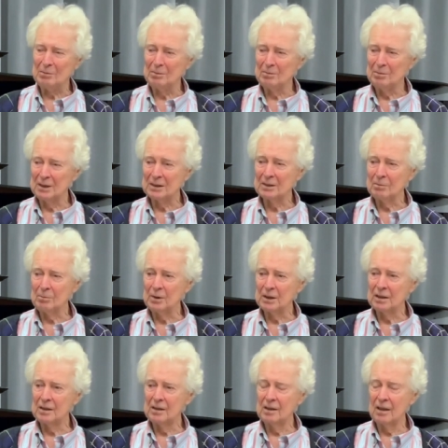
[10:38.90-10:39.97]
But
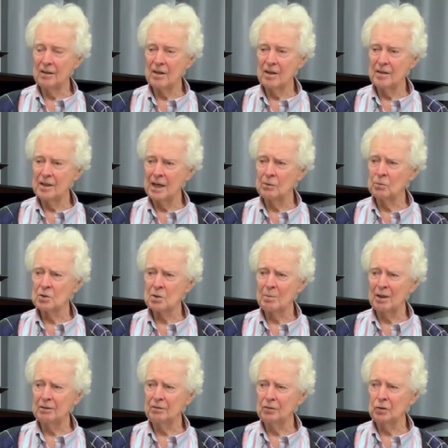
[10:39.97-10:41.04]
that was
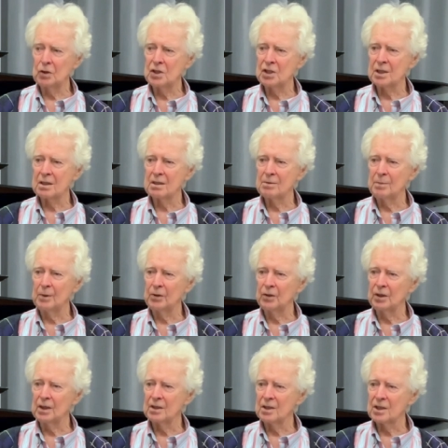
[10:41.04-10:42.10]
my first
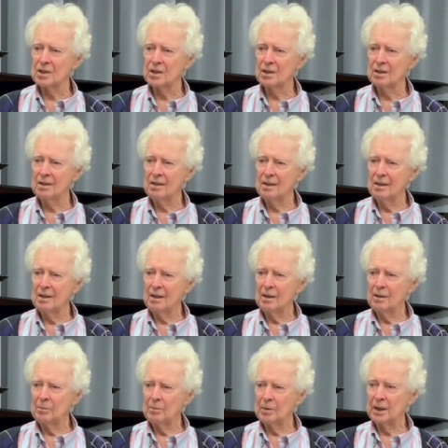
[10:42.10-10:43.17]
experience
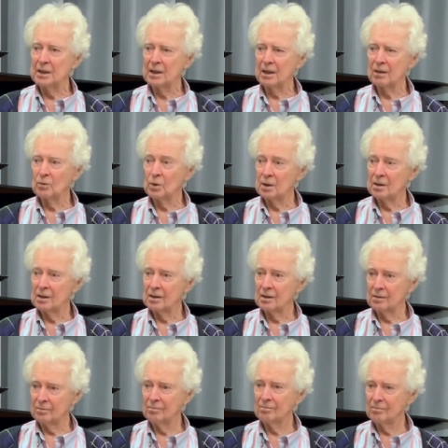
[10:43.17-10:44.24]
playing with
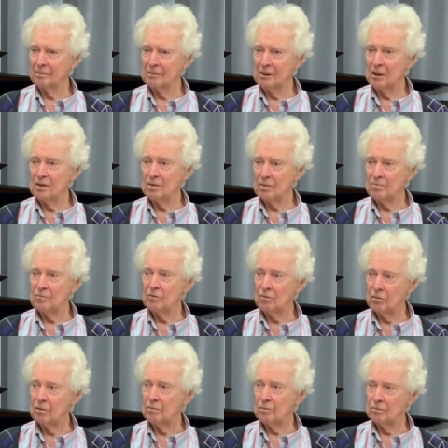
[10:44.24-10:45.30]
a
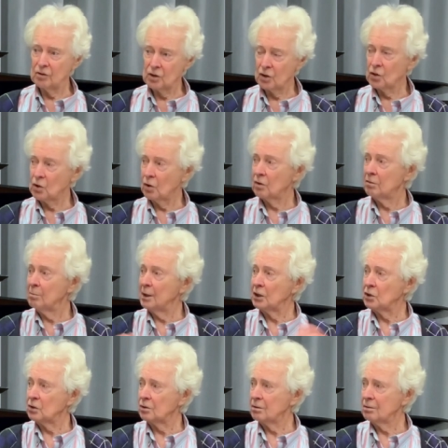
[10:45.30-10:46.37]
sort of
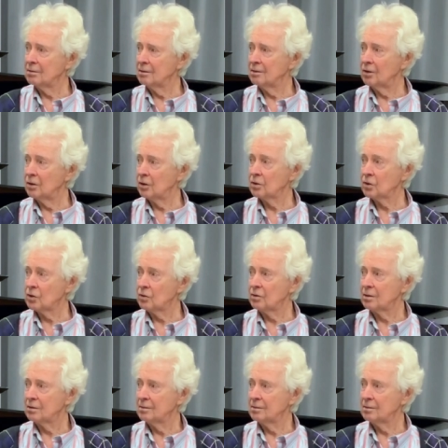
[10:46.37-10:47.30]
major orchestra.